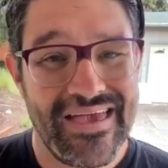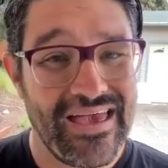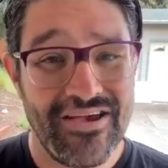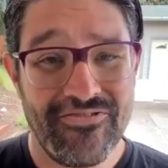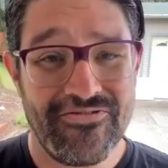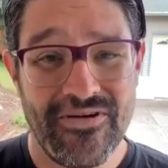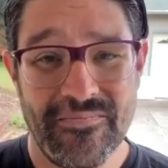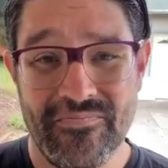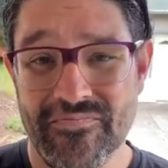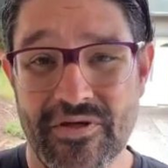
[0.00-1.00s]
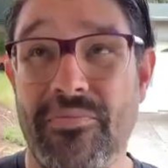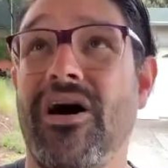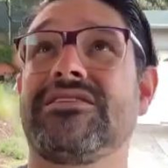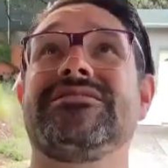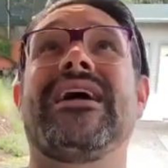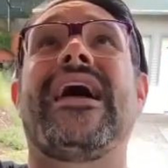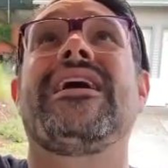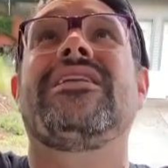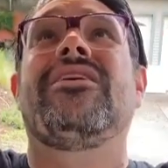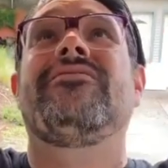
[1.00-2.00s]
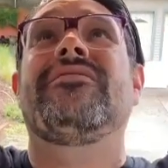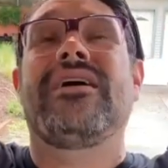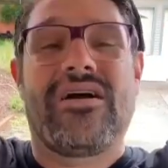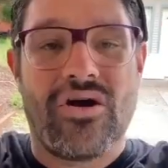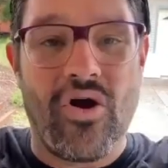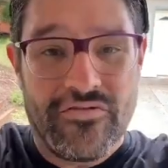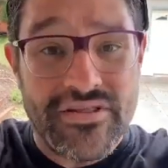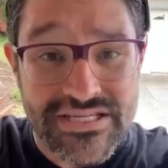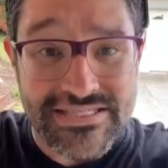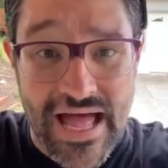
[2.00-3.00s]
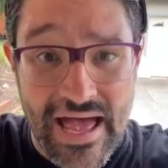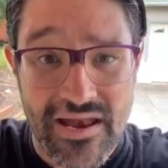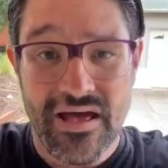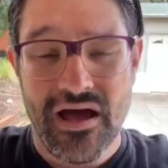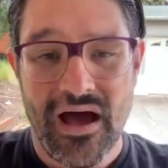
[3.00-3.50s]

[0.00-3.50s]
if the box is hanging over there, over the set?